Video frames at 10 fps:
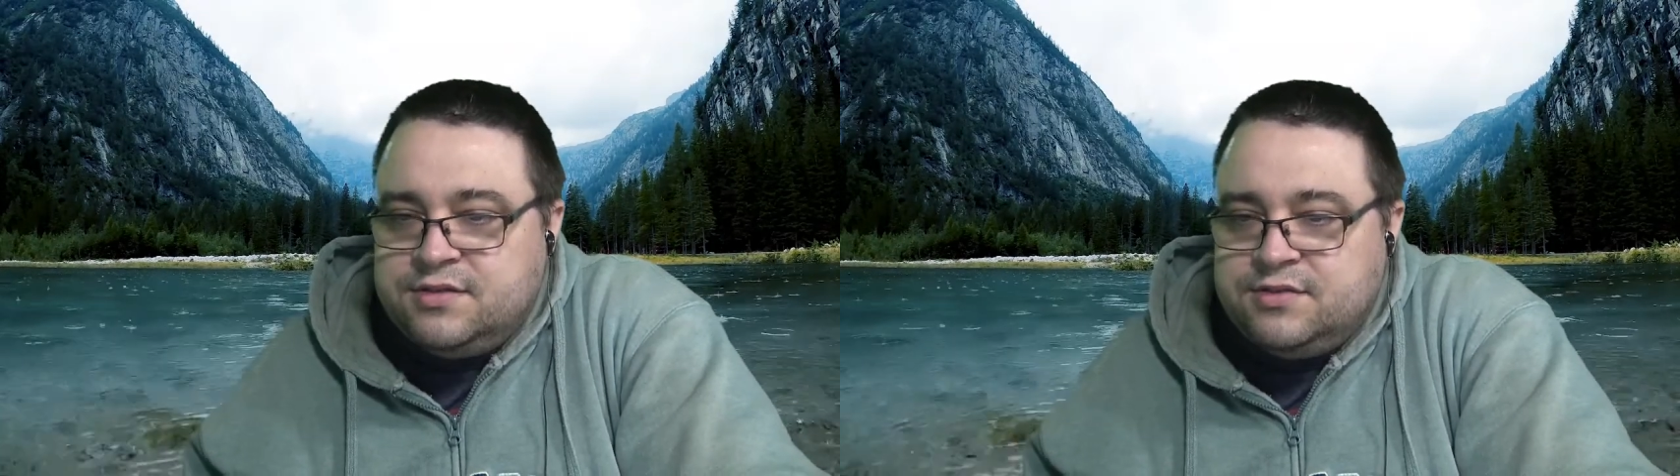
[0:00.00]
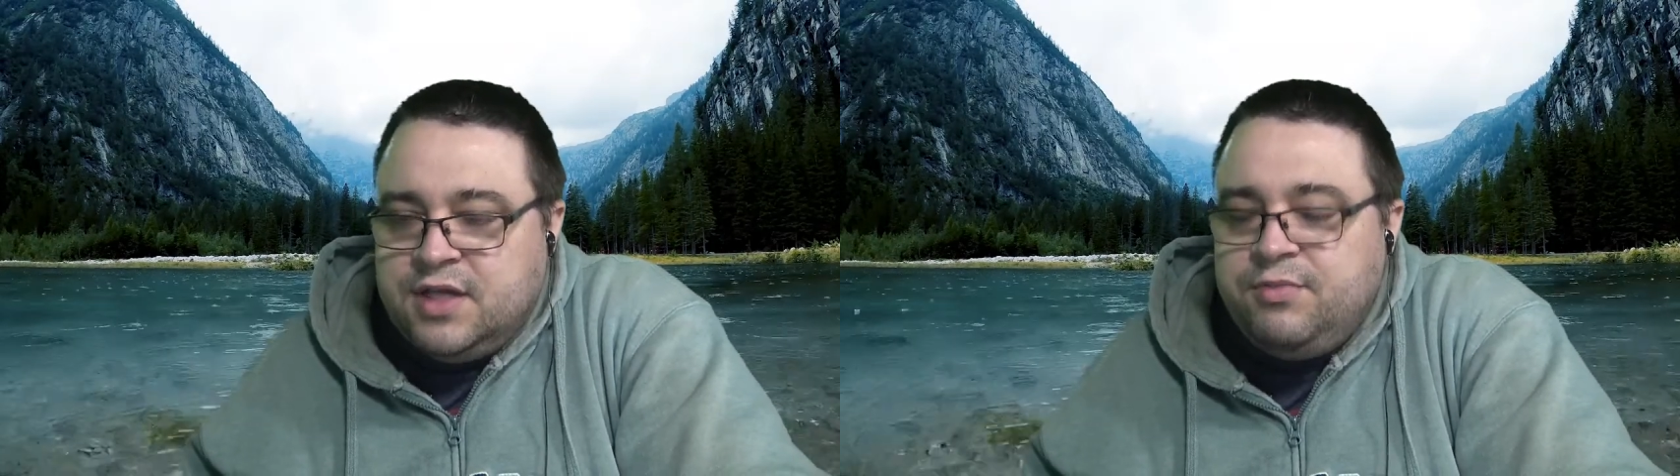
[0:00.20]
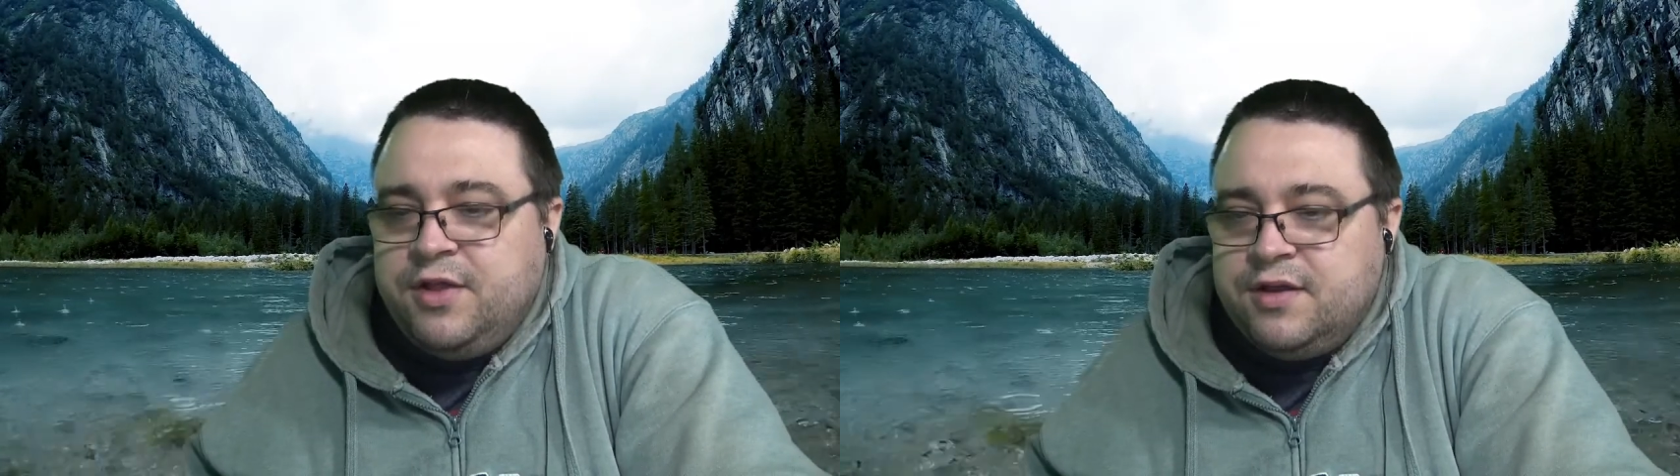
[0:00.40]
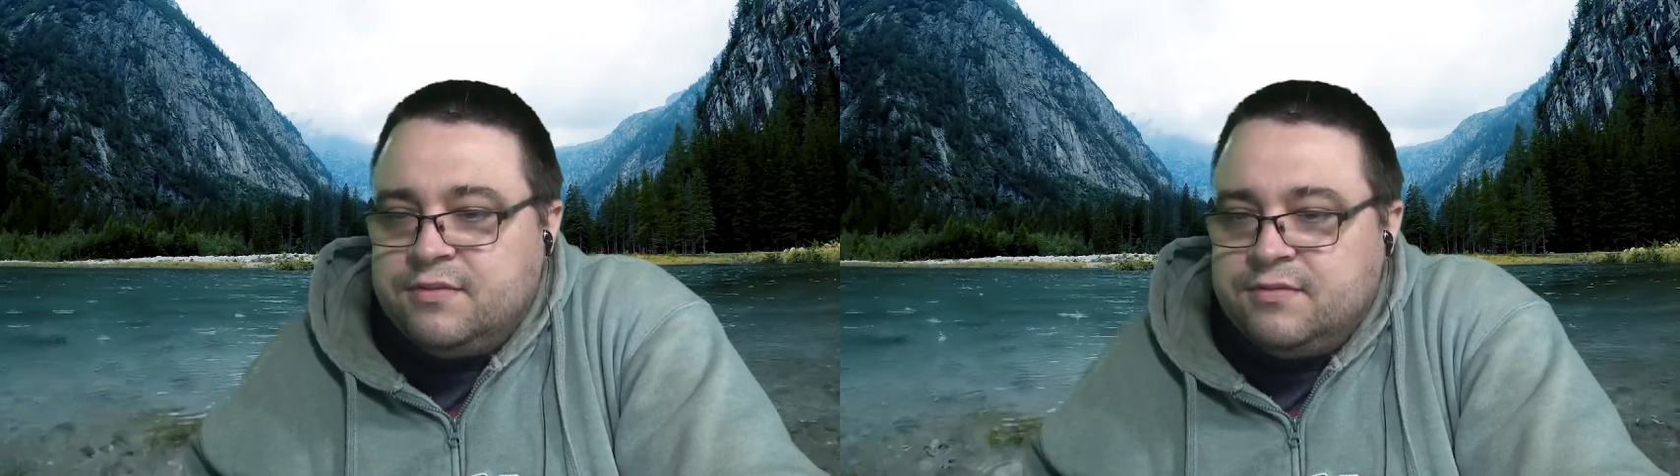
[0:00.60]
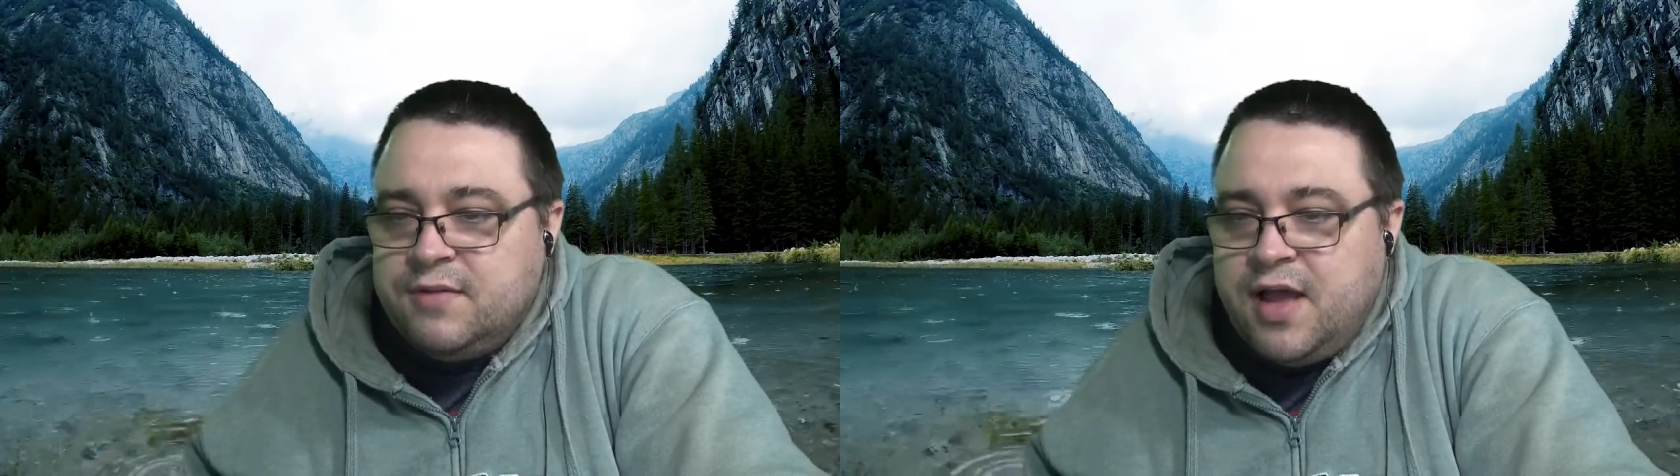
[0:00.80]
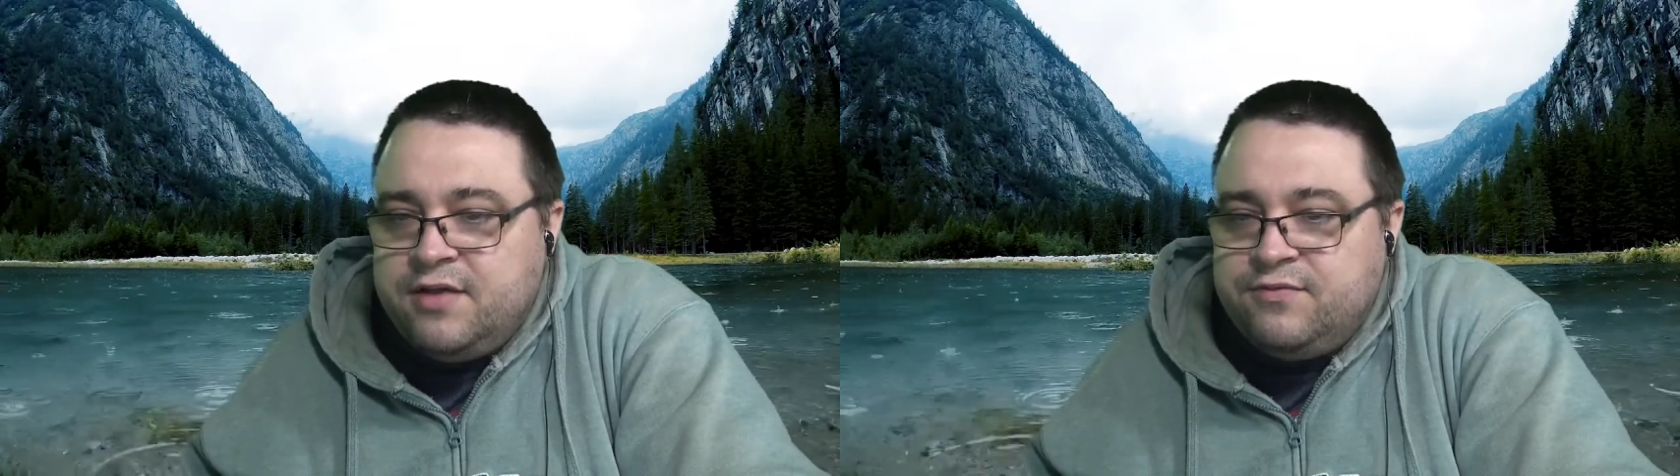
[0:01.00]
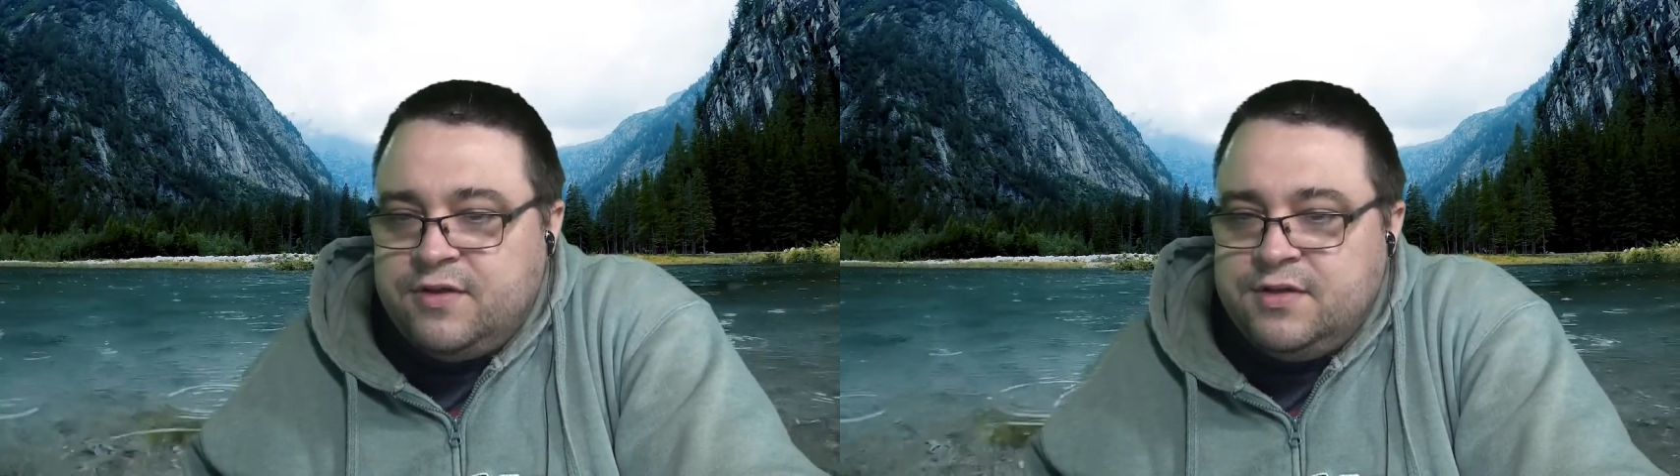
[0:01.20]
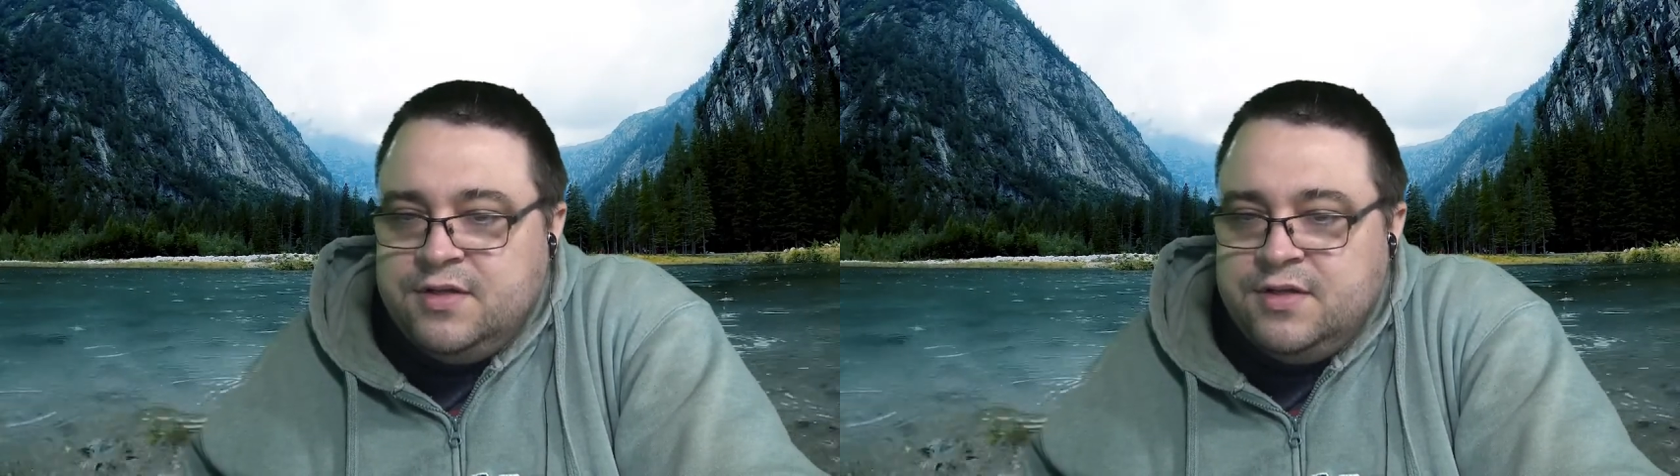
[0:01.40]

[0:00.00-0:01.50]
something out of it,